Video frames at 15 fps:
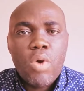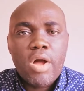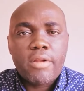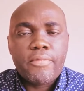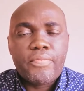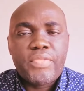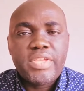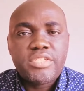
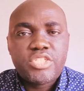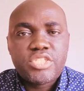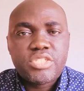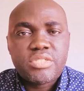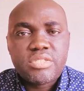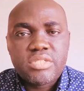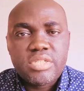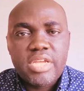Wow,
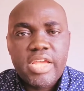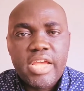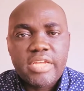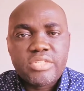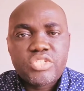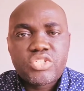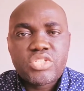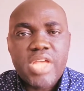this
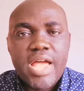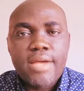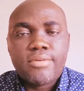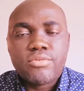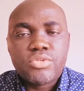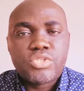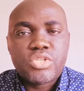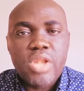
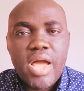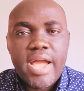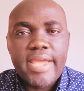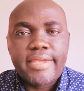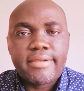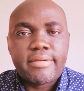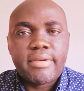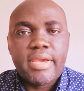sounds
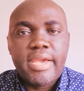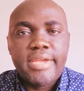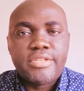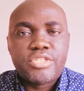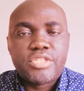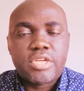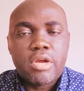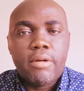like
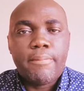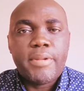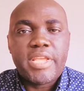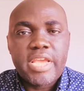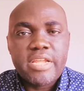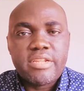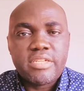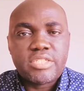it's a
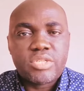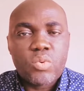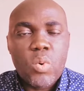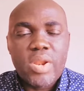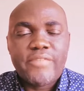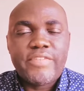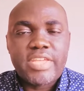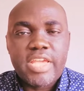complicated
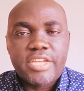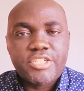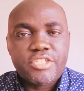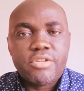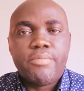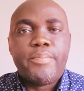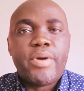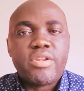
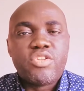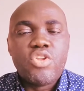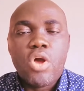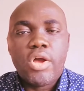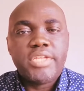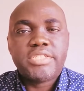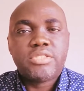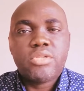qualification, but
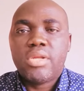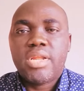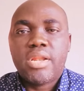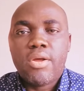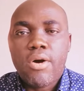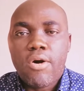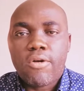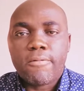no, it's not
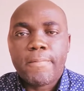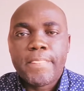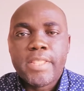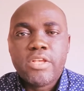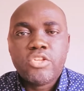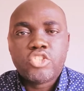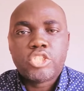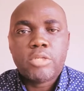at all.
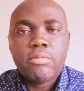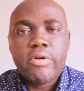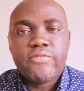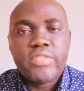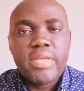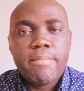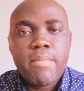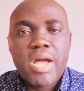Some
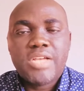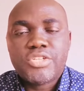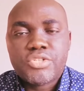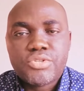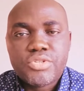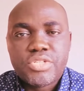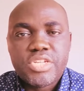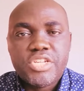of the
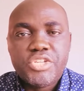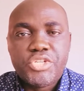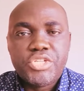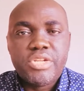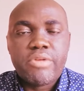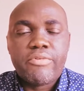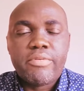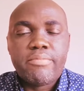master's
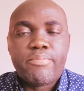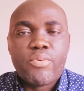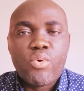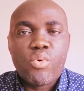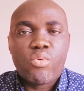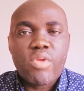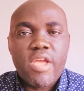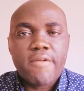engineering
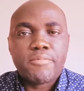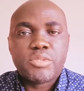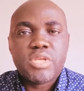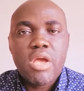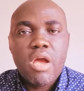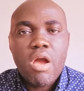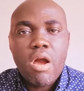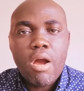programs
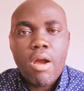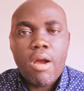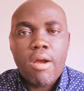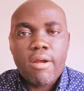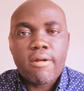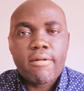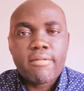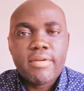
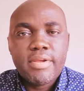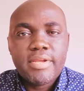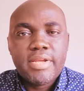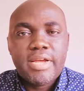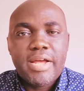are